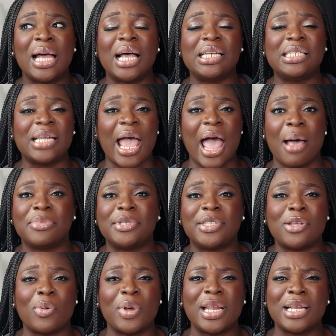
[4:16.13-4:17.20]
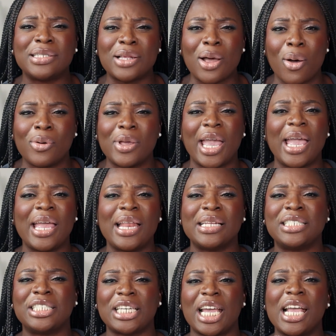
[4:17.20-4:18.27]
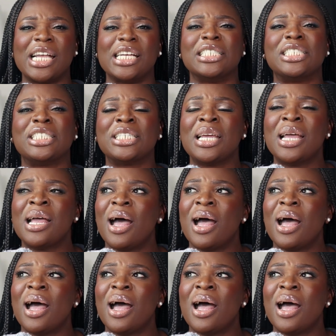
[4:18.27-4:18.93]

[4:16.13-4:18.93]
adapt. So it is okay to change.